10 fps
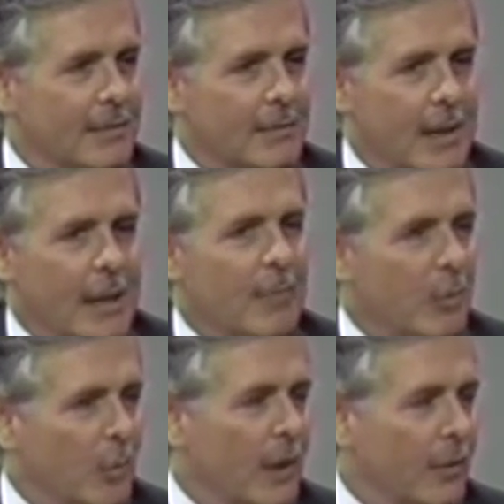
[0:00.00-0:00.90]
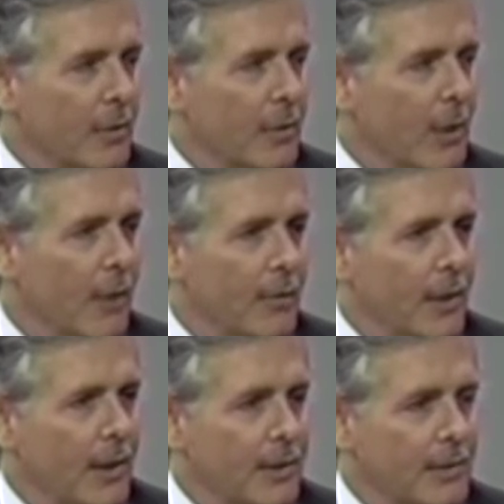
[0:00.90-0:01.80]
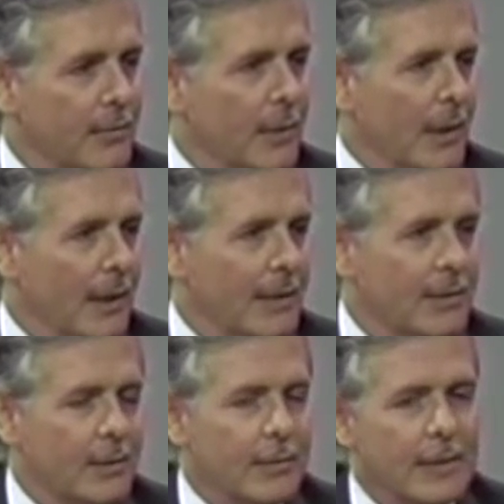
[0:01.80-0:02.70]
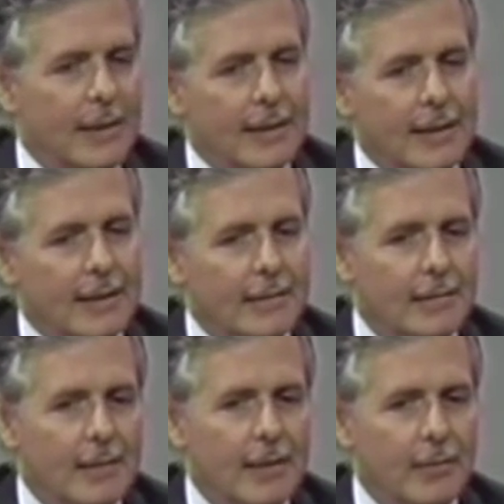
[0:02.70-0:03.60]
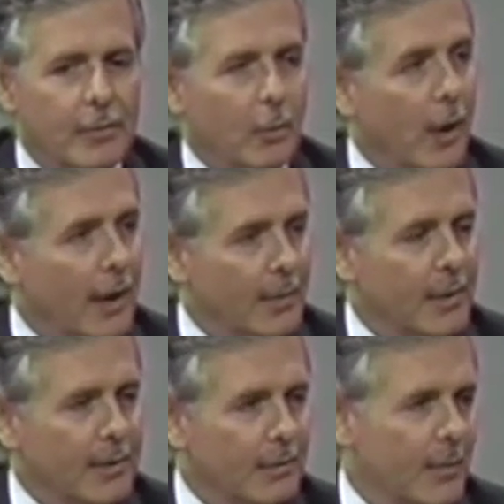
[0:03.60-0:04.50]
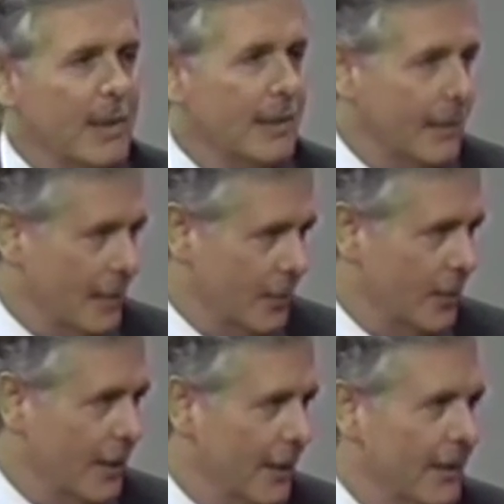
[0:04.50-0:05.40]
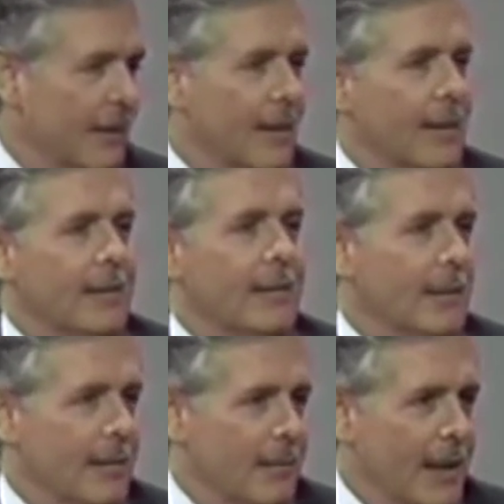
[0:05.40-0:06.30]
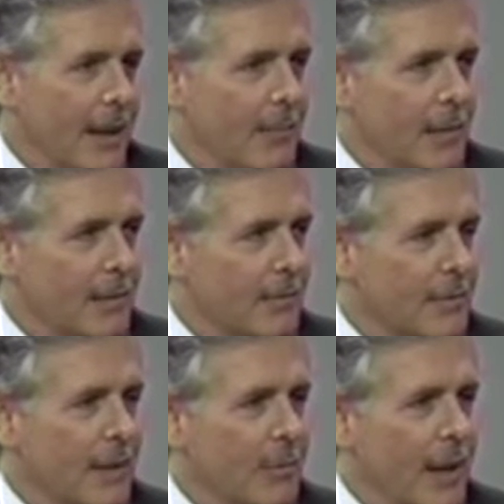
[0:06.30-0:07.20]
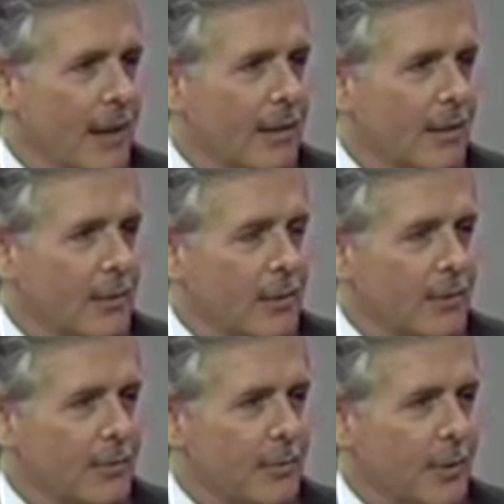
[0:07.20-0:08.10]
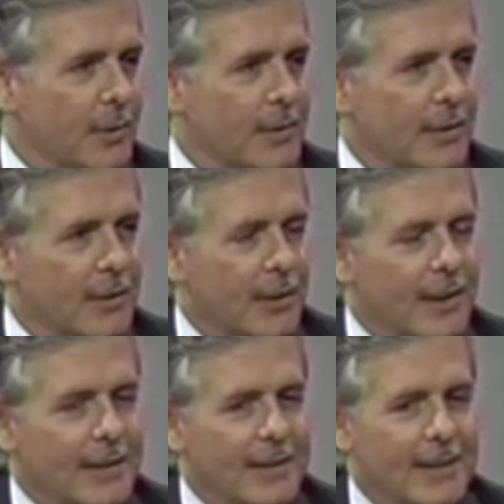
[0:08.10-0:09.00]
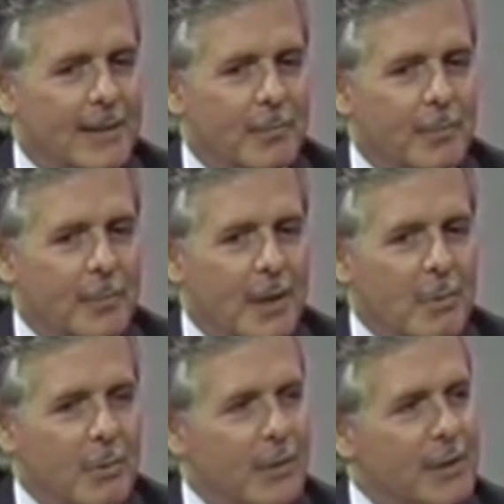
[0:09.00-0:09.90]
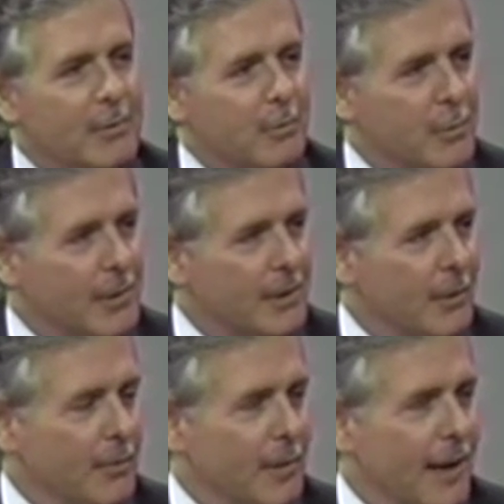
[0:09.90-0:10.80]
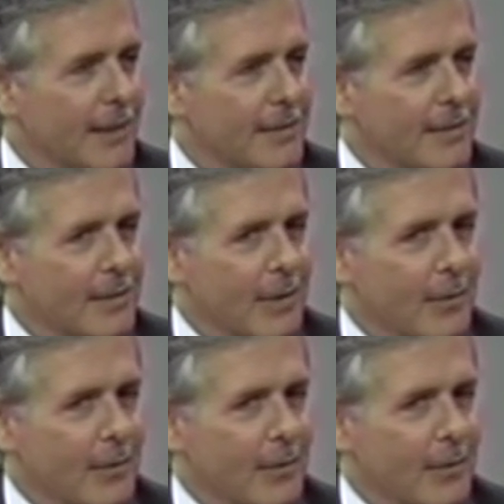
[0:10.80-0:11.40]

and I've been working for them off and on as a freelancer, and for a while I've been basically a stringer, they had me send back coverage, photos and the like. But things were moving so fast, you